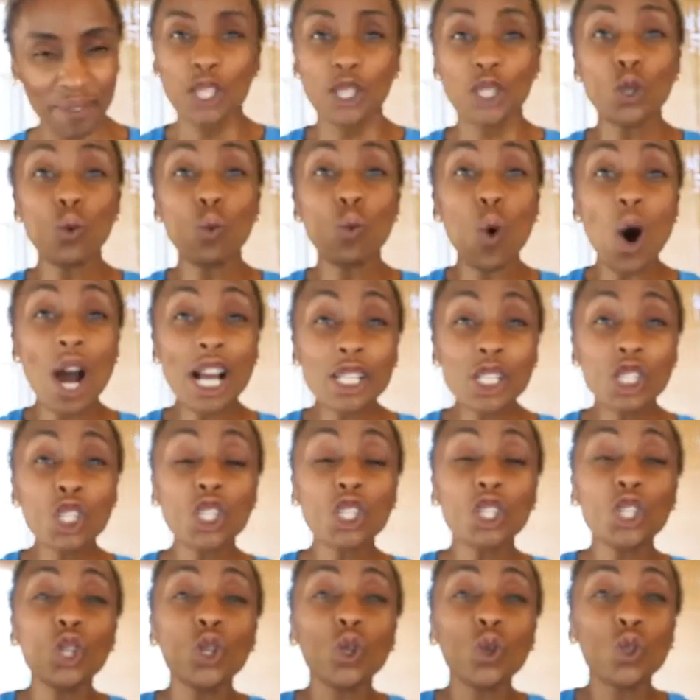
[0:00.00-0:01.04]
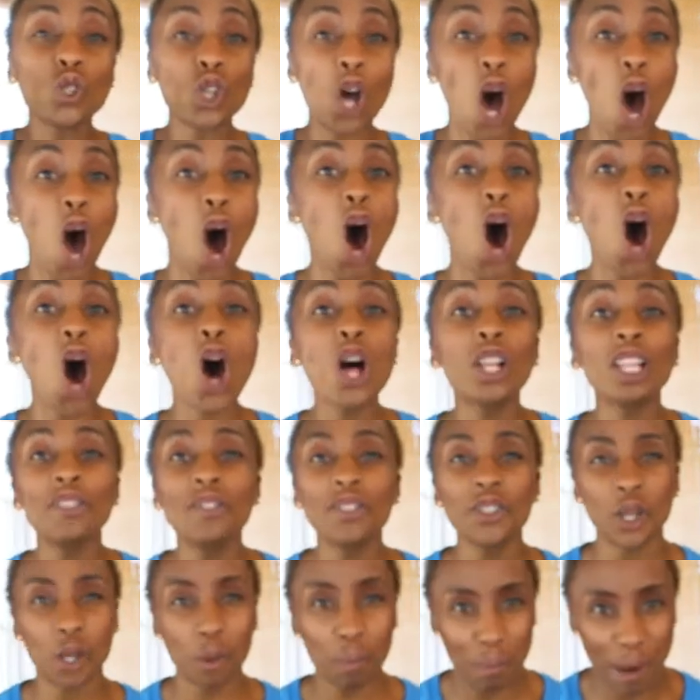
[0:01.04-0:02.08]
You want to use all
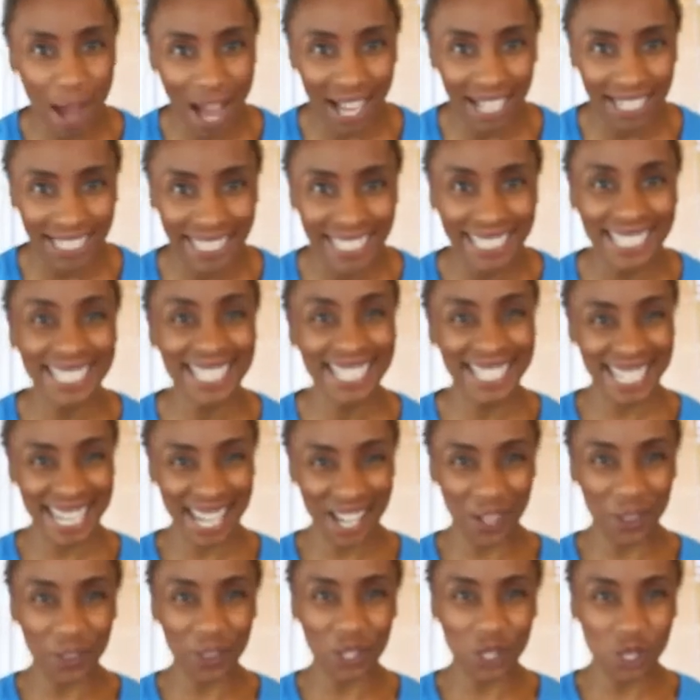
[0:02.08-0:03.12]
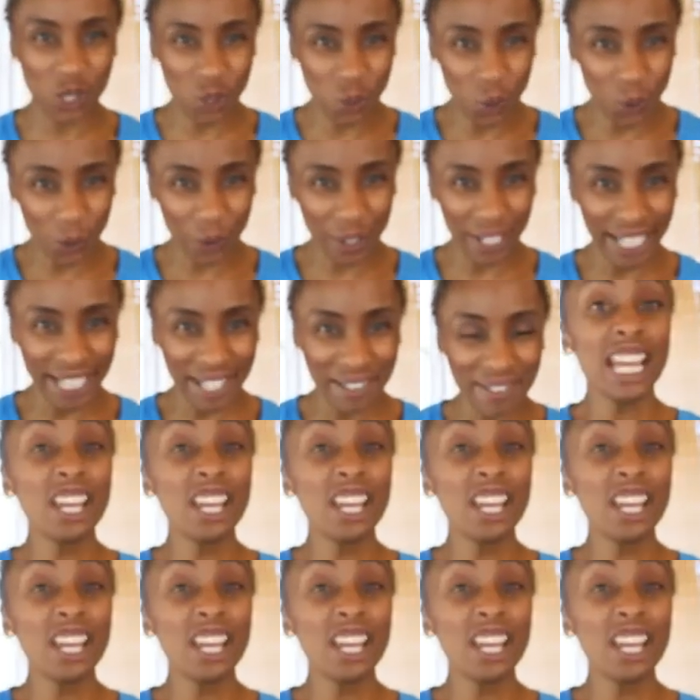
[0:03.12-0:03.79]
of your body to tell the story.